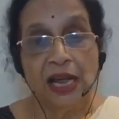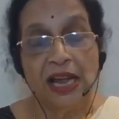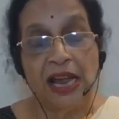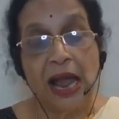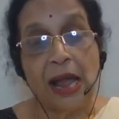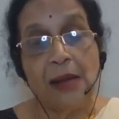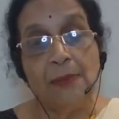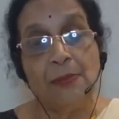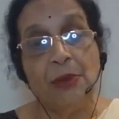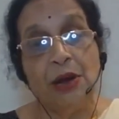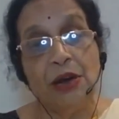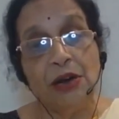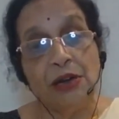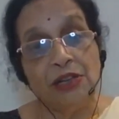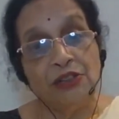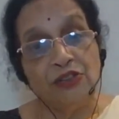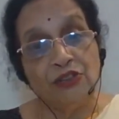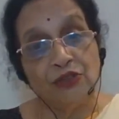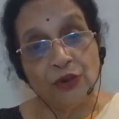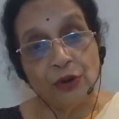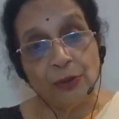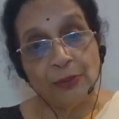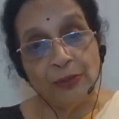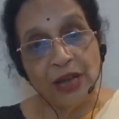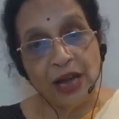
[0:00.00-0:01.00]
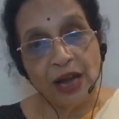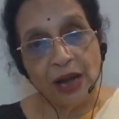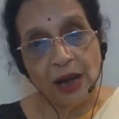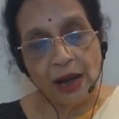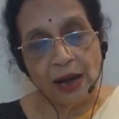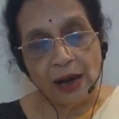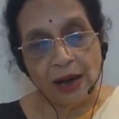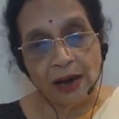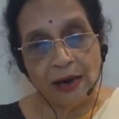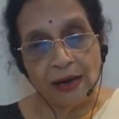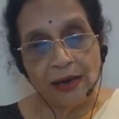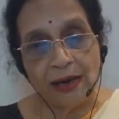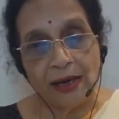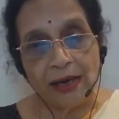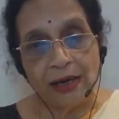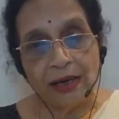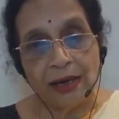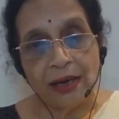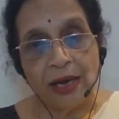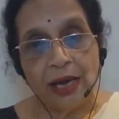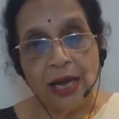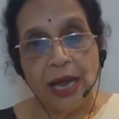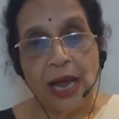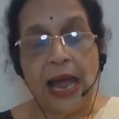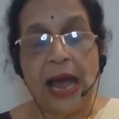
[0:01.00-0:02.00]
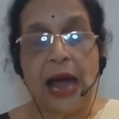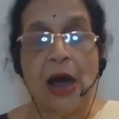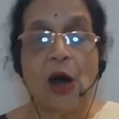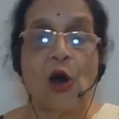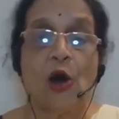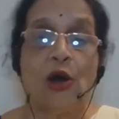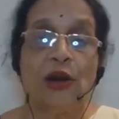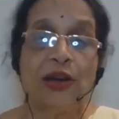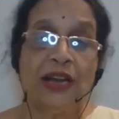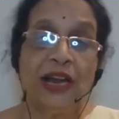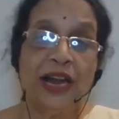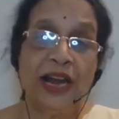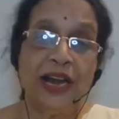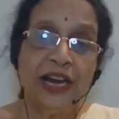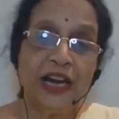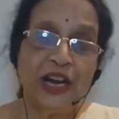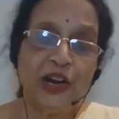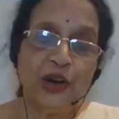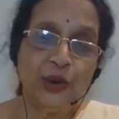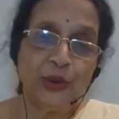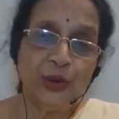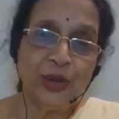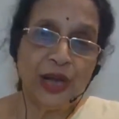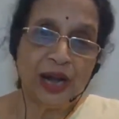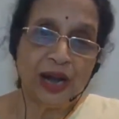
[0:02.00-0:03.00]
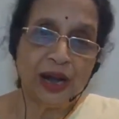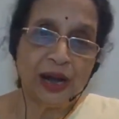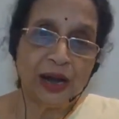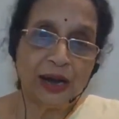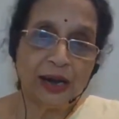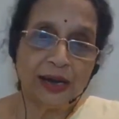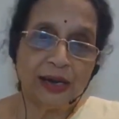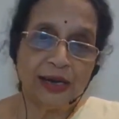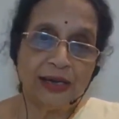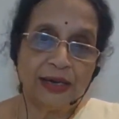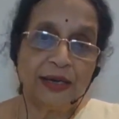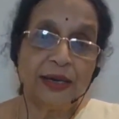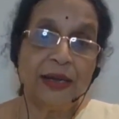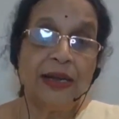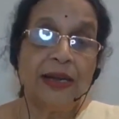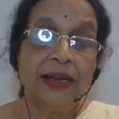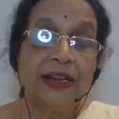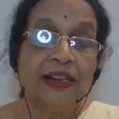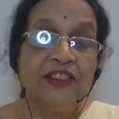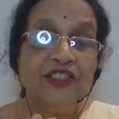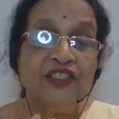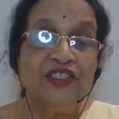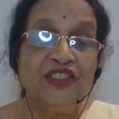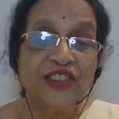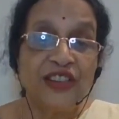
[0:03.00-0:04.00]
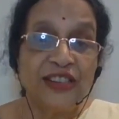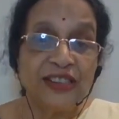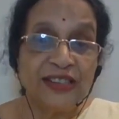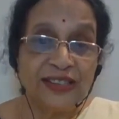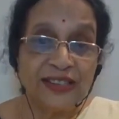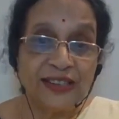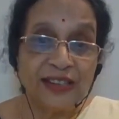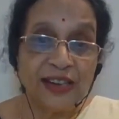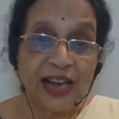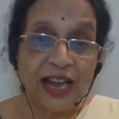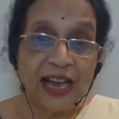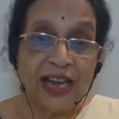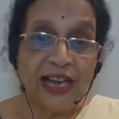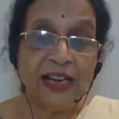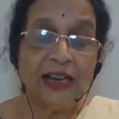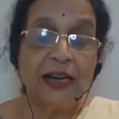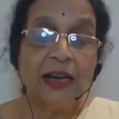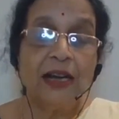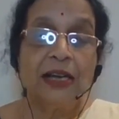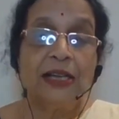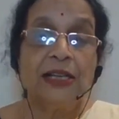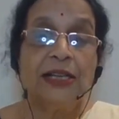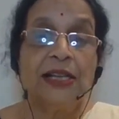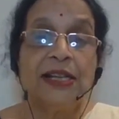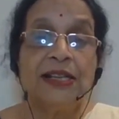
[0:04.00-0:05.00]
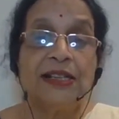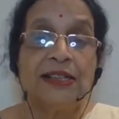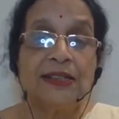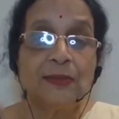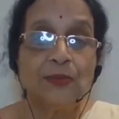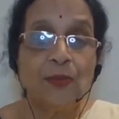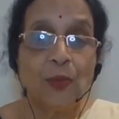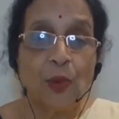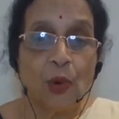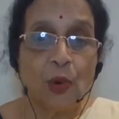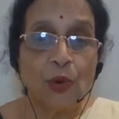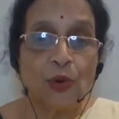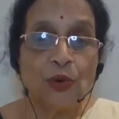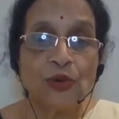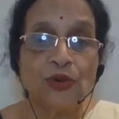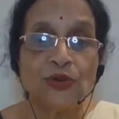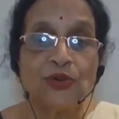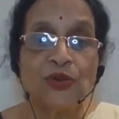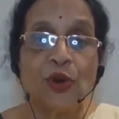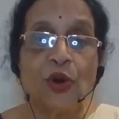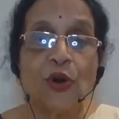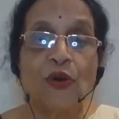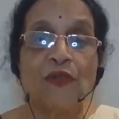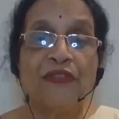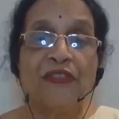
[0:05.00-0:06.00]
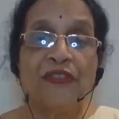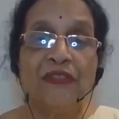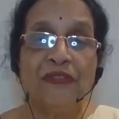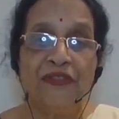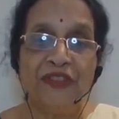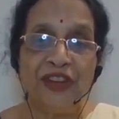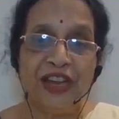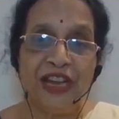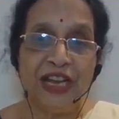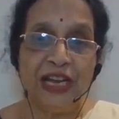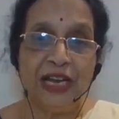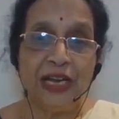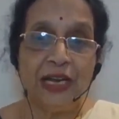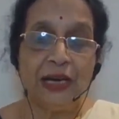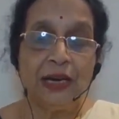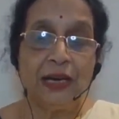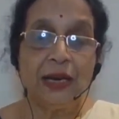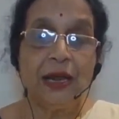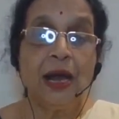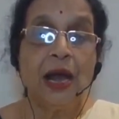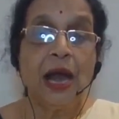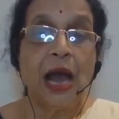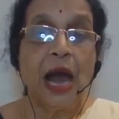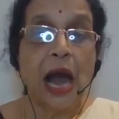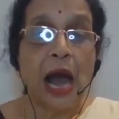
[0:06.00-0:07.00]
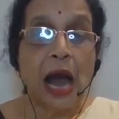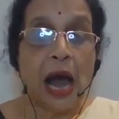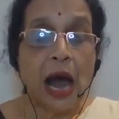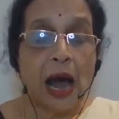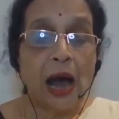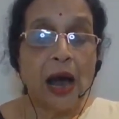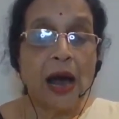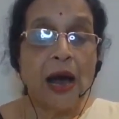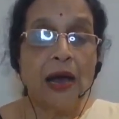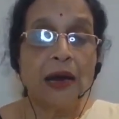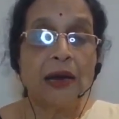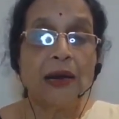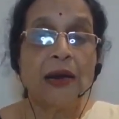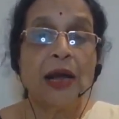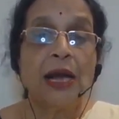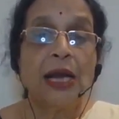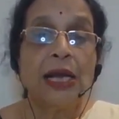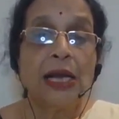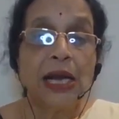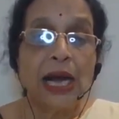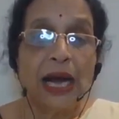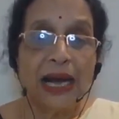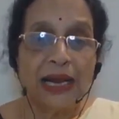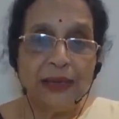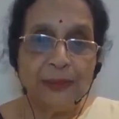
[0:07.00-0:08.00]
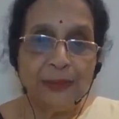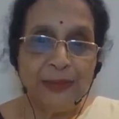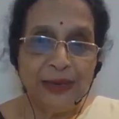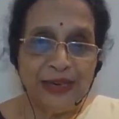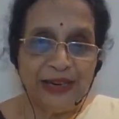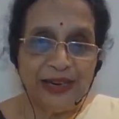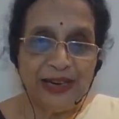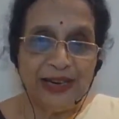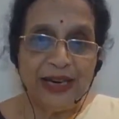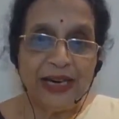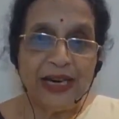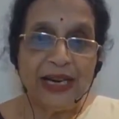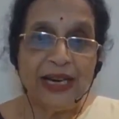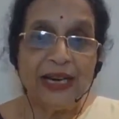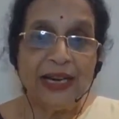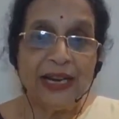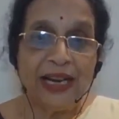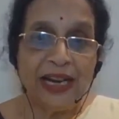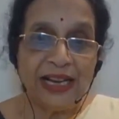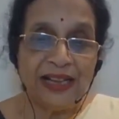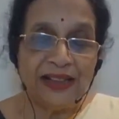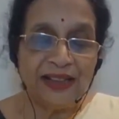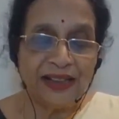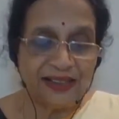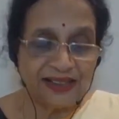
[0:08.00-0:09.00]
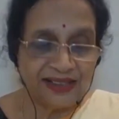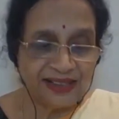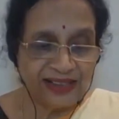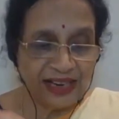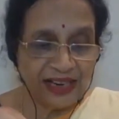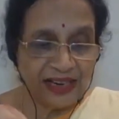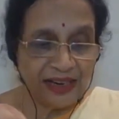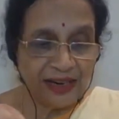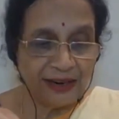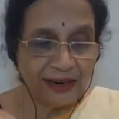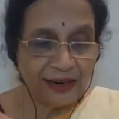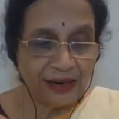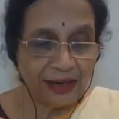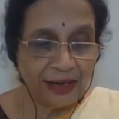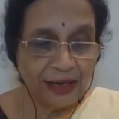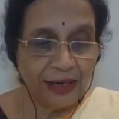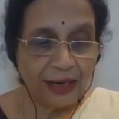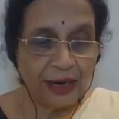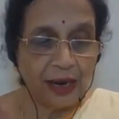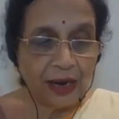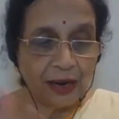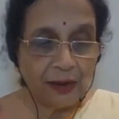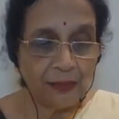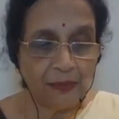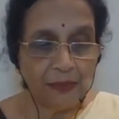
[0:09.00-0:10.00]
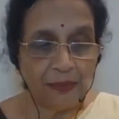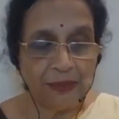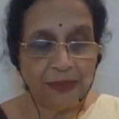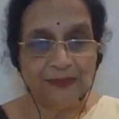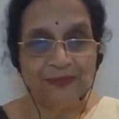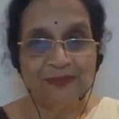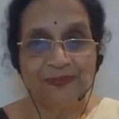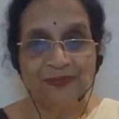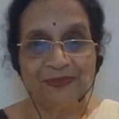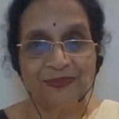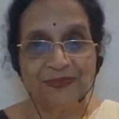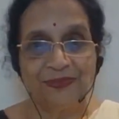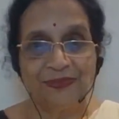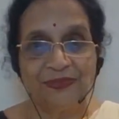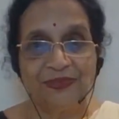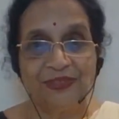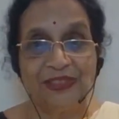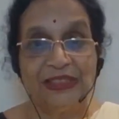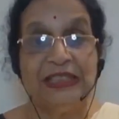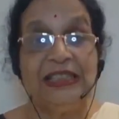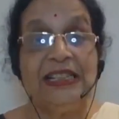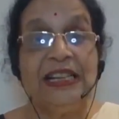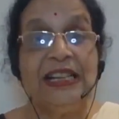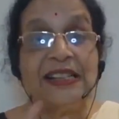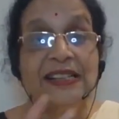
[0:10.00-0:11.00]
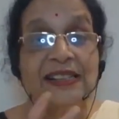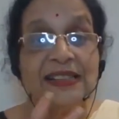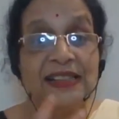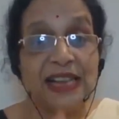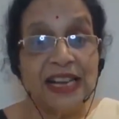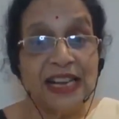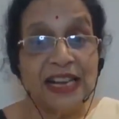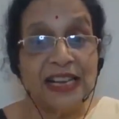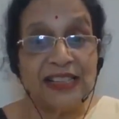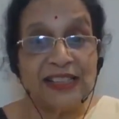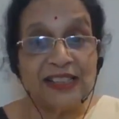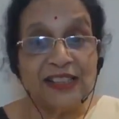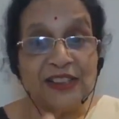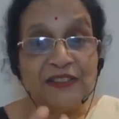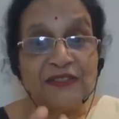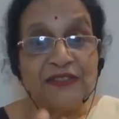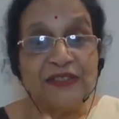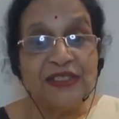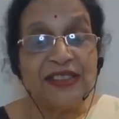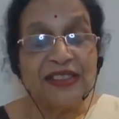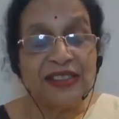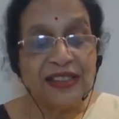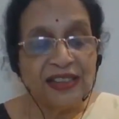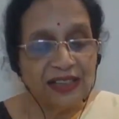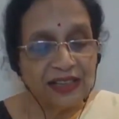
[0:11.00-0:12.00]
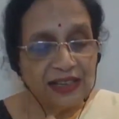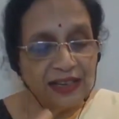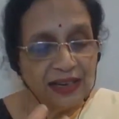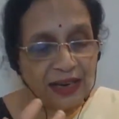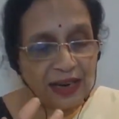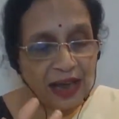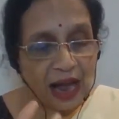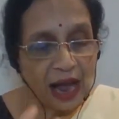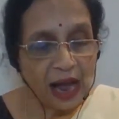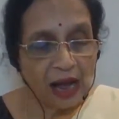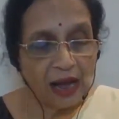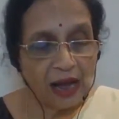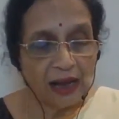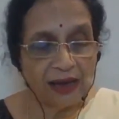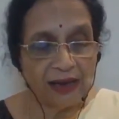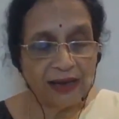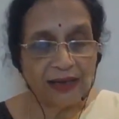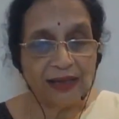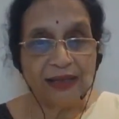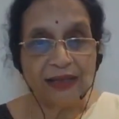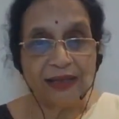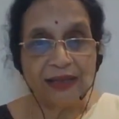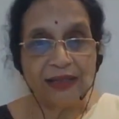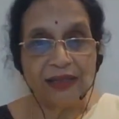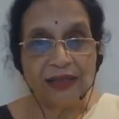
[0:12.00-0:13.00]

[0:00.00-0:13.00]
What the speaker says: emerge from the heart or get into the heart, just like the spokes of a wheel are culminating in the central hub. This is the physical heart,